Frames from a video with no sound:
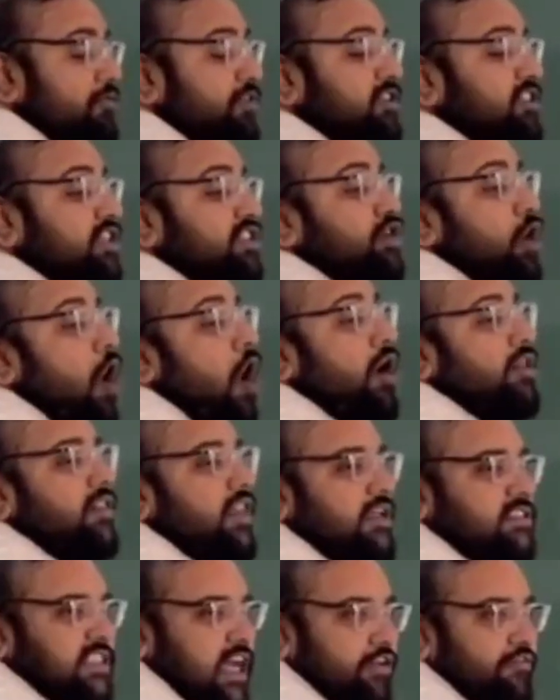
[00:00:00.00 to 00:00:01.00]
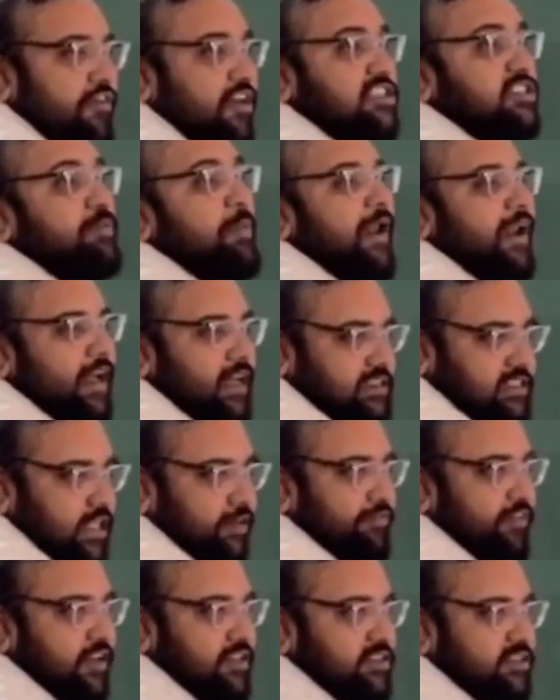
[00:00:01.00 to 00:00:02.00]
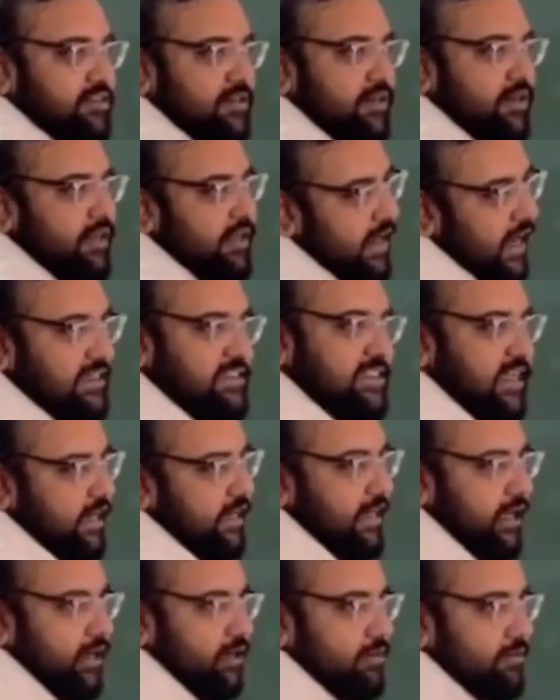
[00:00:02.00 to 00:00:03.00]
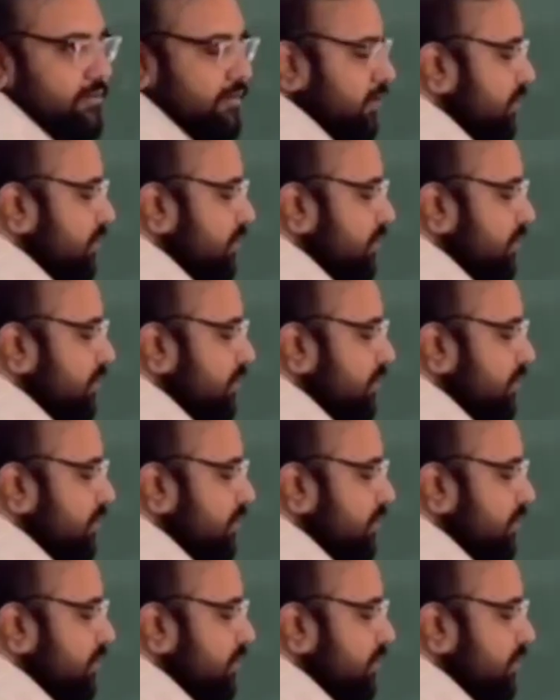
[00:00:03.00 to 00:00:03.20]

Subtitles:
which is on the surface, spherical surface at center.